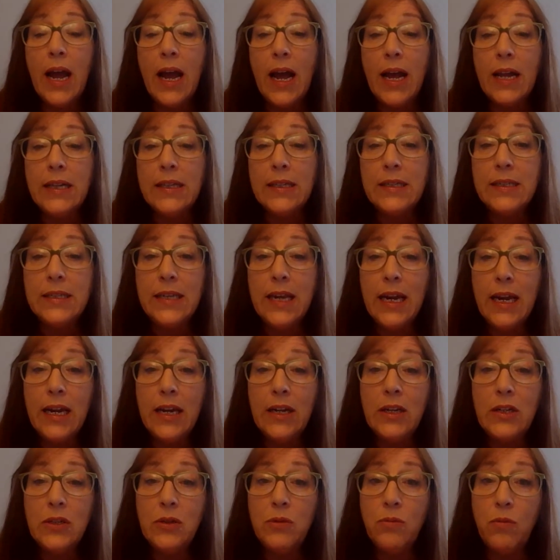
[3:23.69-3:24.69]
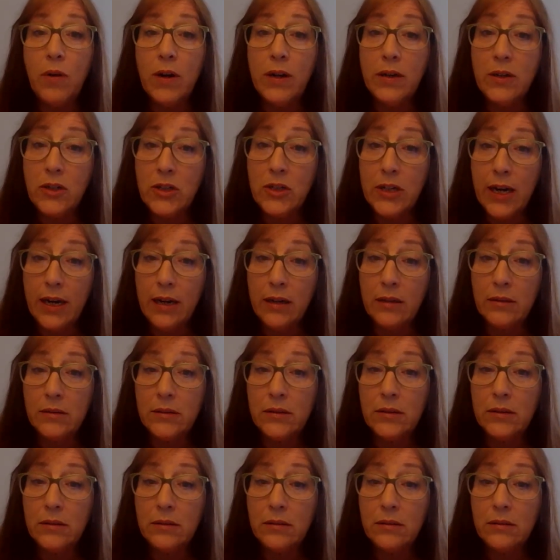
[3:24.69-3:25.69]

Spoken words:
and say to one child,